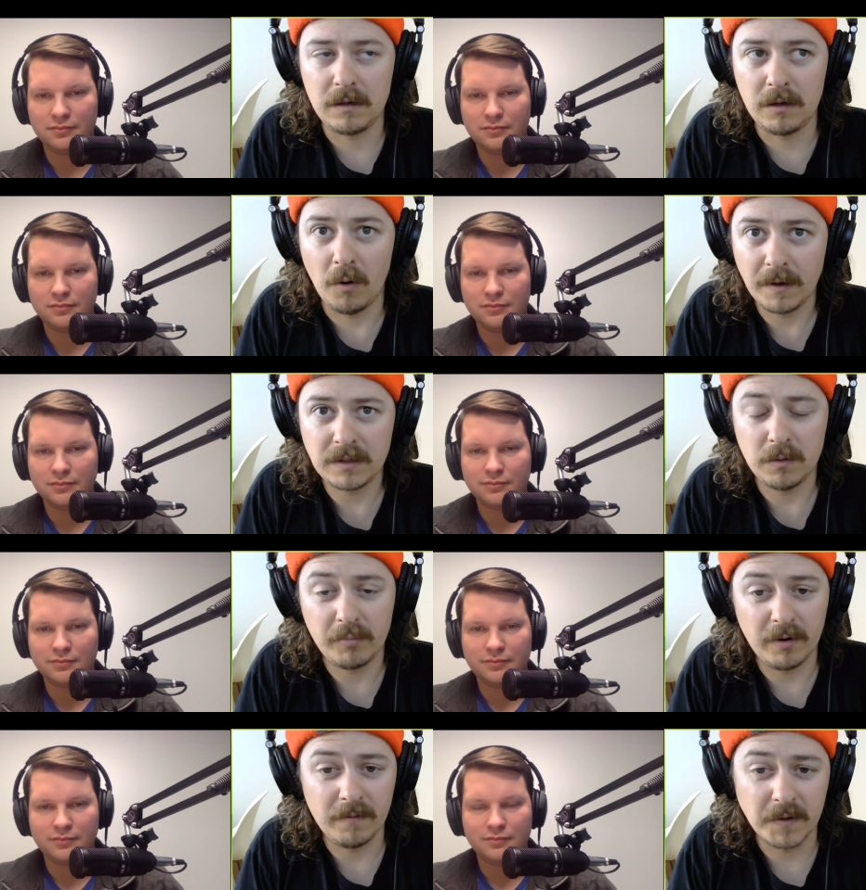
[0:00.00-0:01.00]
Speaker 1: going to
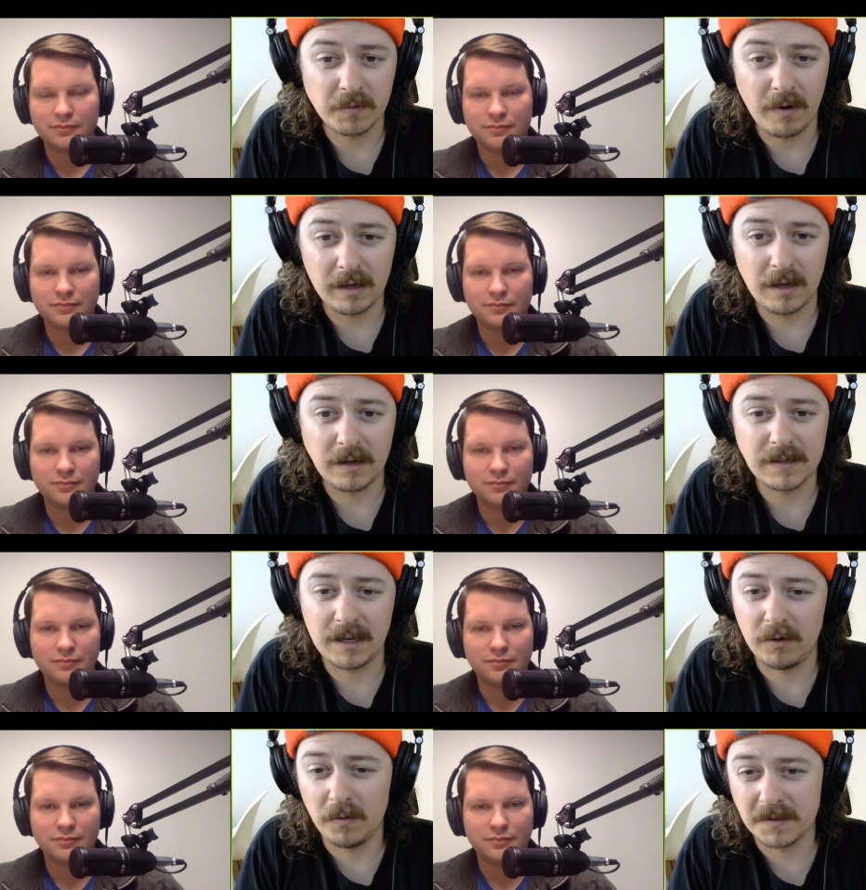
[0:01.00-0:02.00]
improve those rankings,
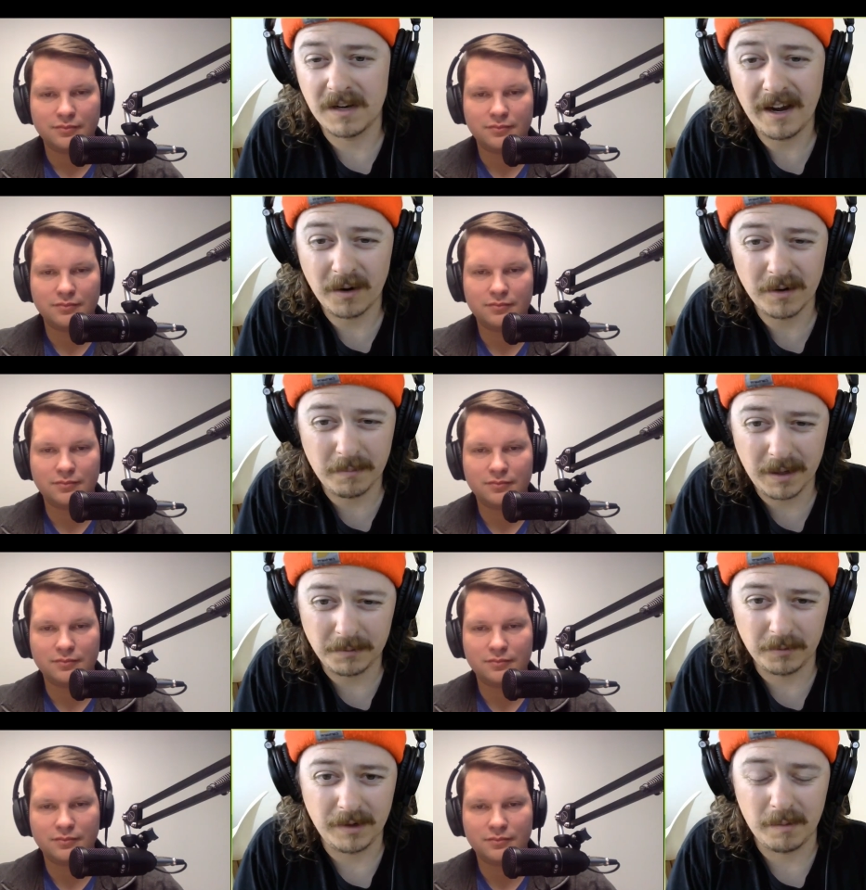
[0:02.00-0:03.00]
and Google's not going to be
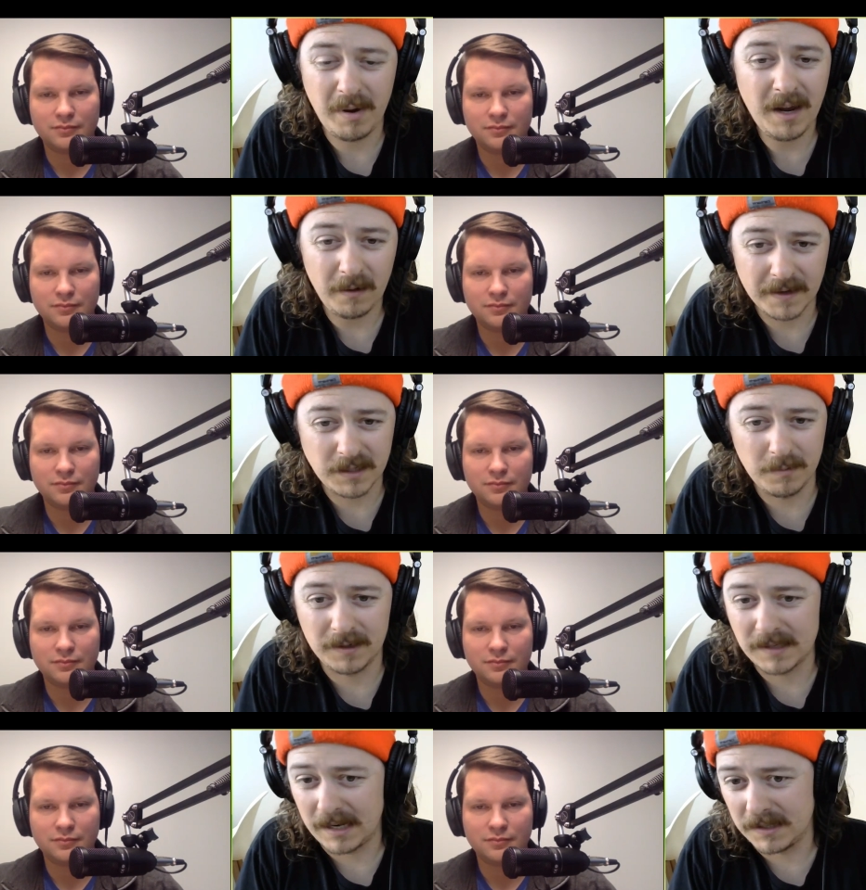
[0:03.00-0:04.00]
able to really penalize you
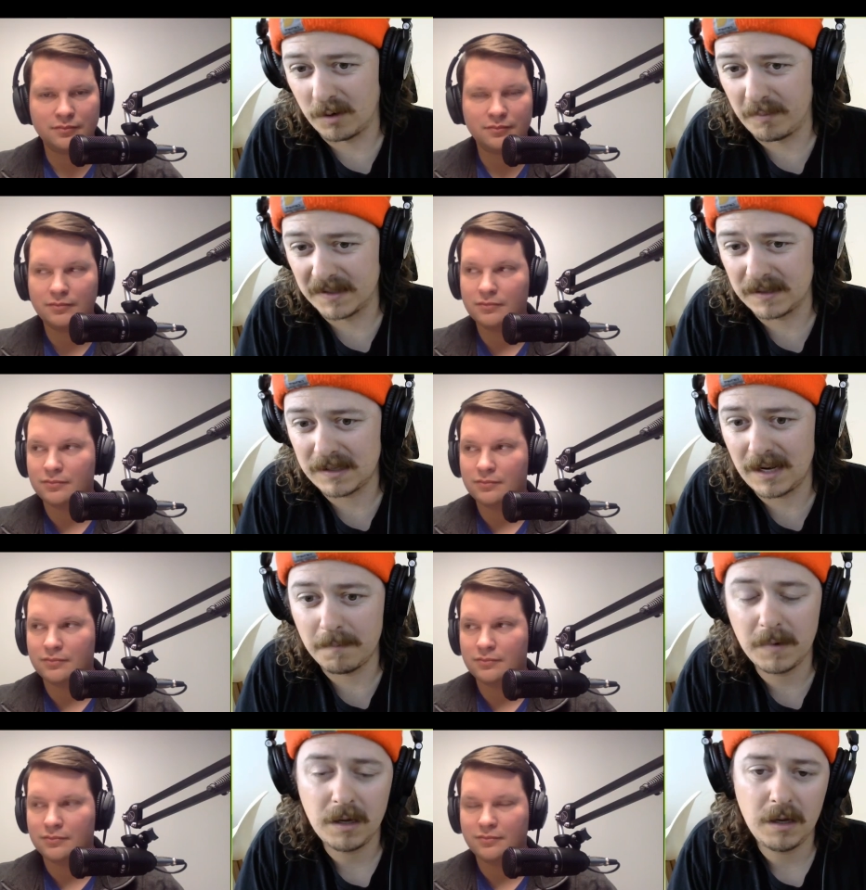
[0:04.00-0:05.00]
because that is your business
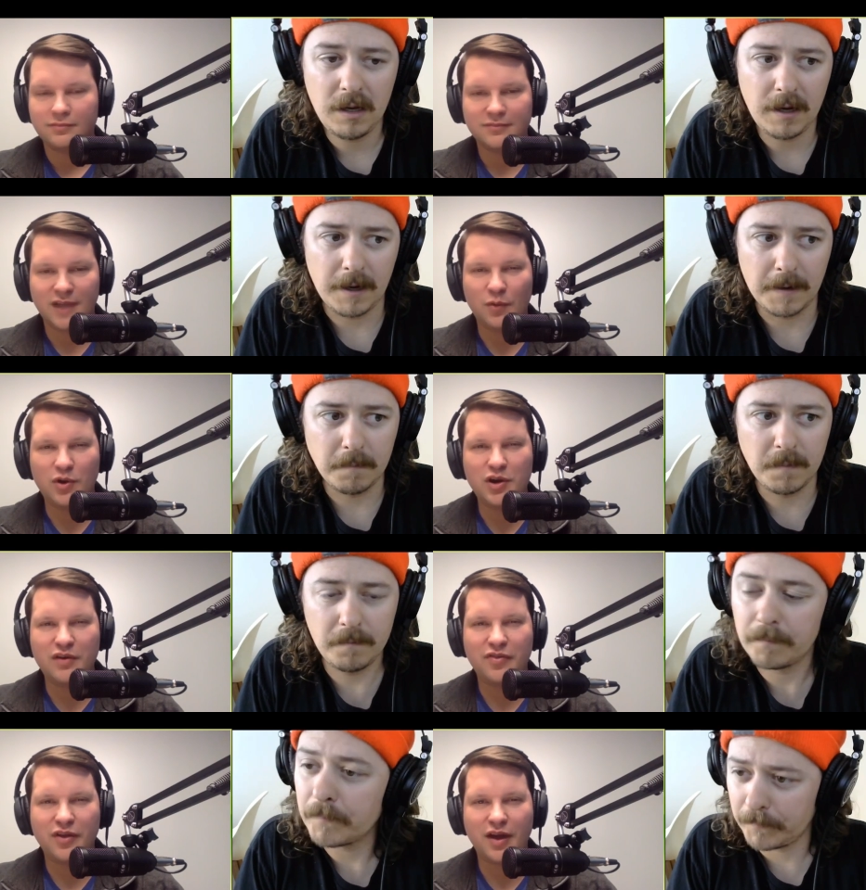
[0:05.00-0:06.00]
name. Um, I
Speaker 2: wonder
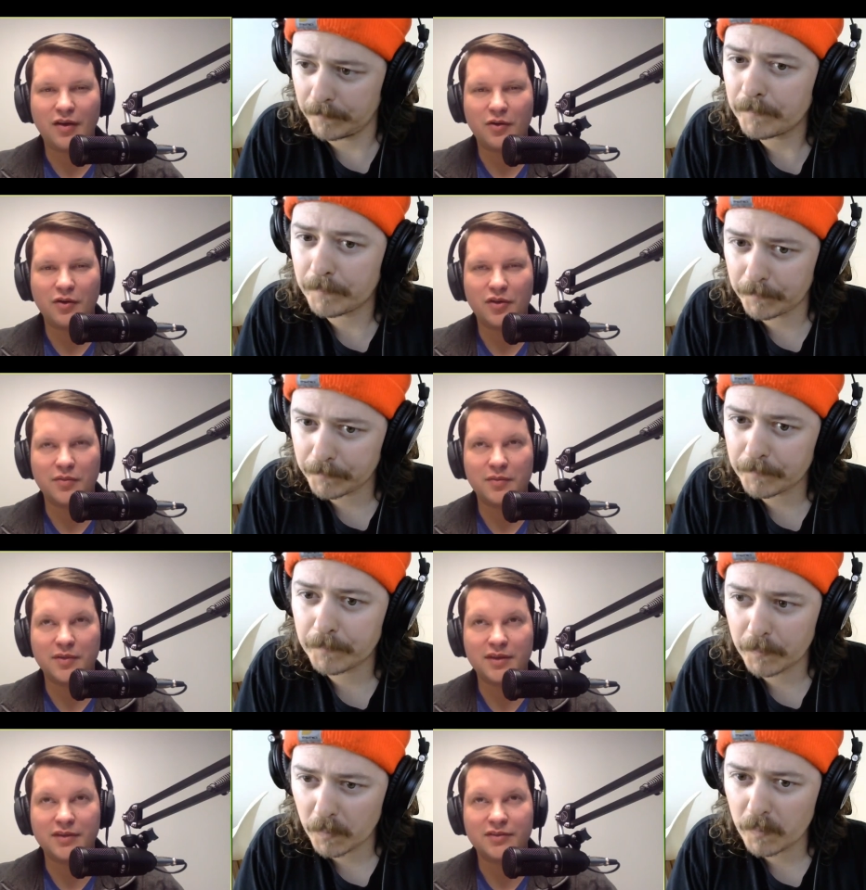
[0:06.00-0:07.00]
if the algorithm
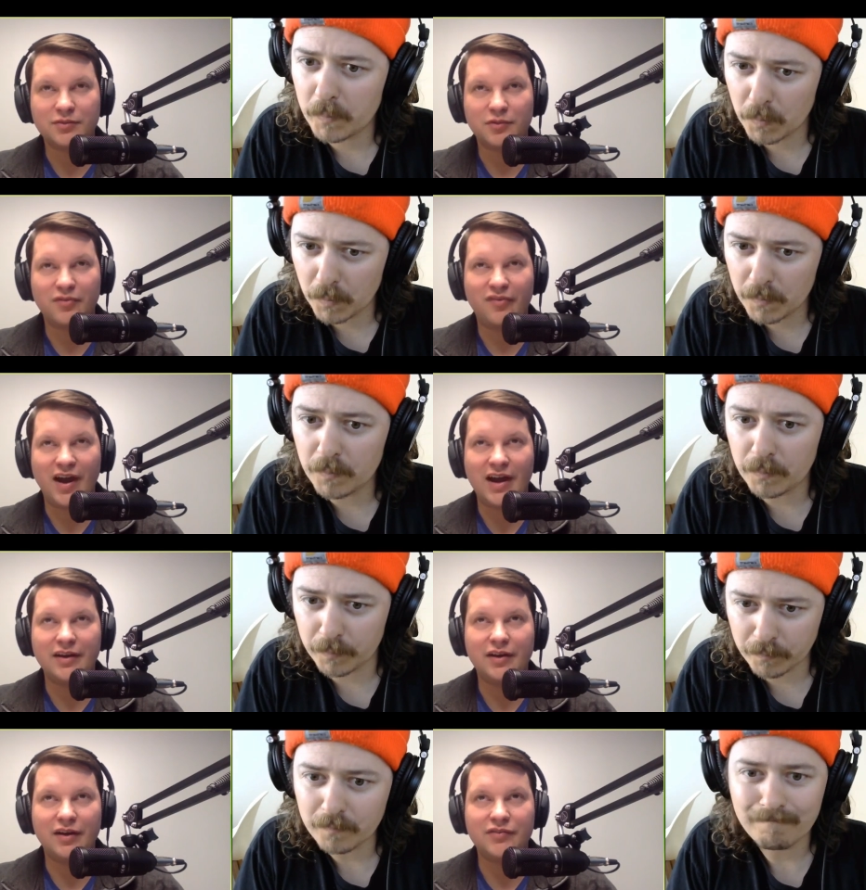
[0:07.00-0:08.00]
is refined
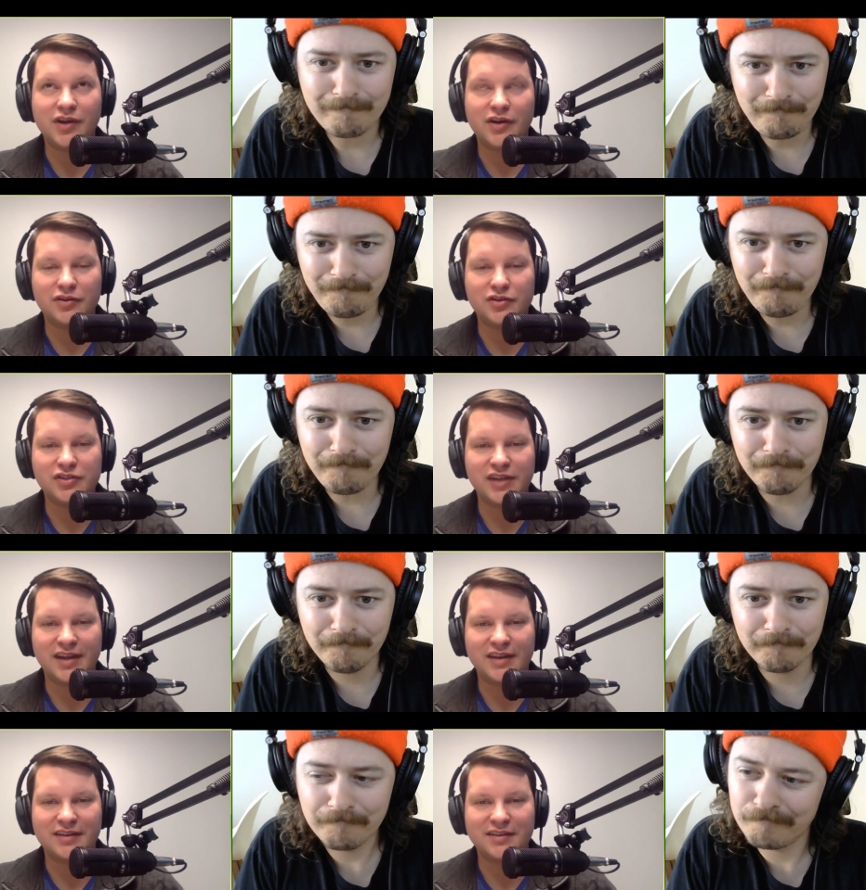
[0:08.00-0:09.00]
enough to
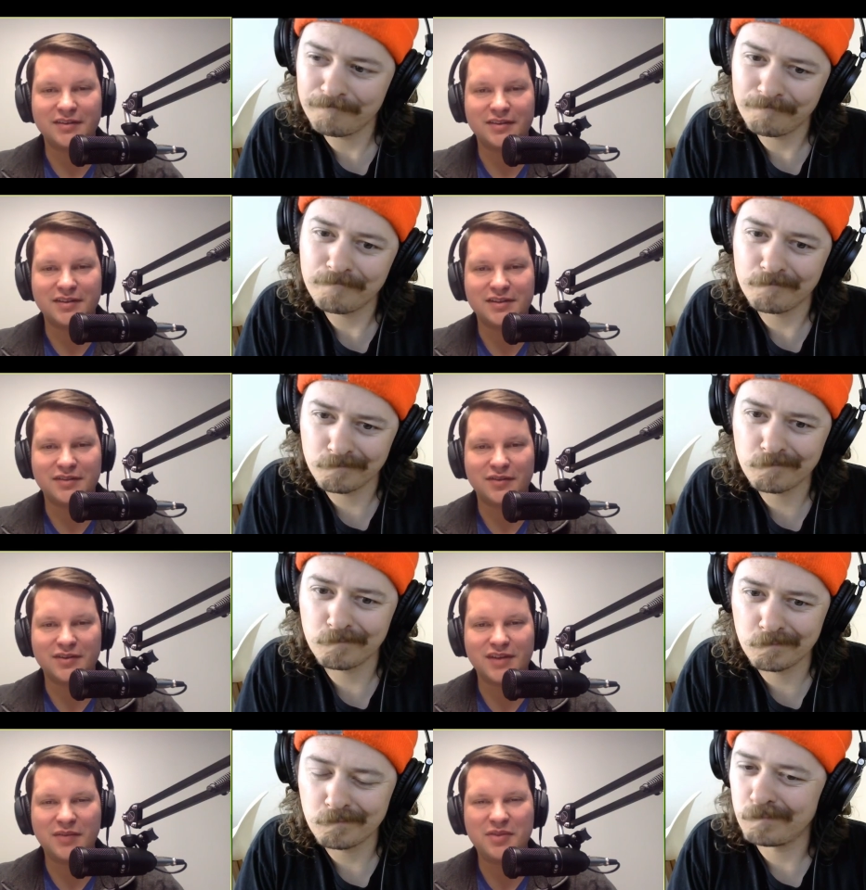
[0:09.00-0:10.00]
understand the
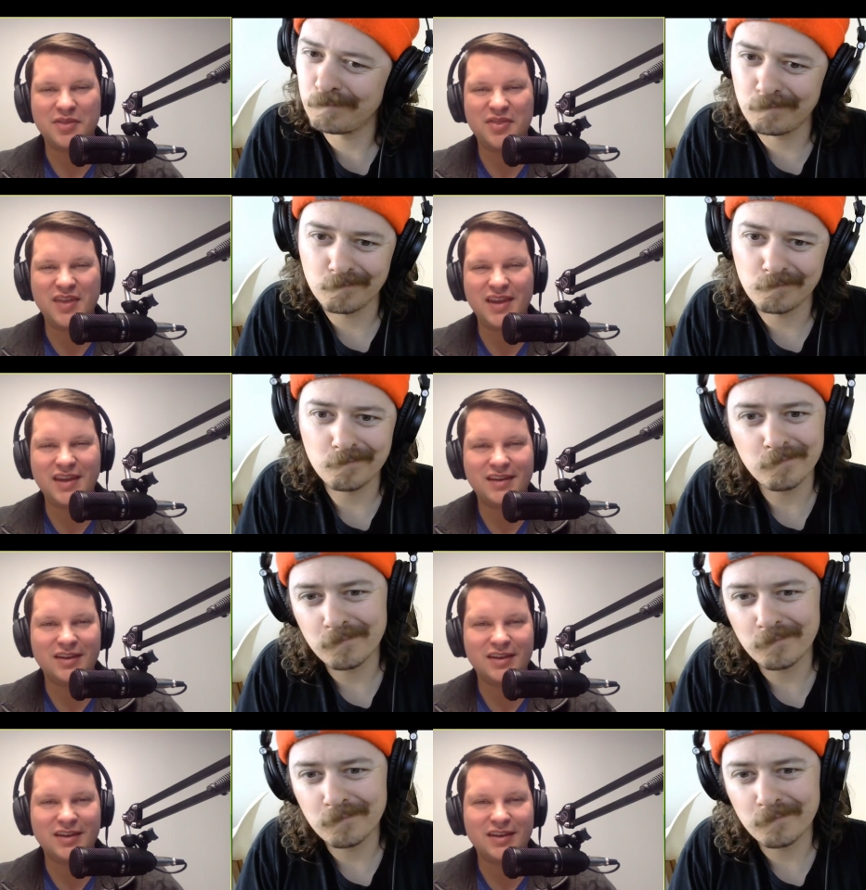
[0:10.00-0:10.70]
difference. I would think it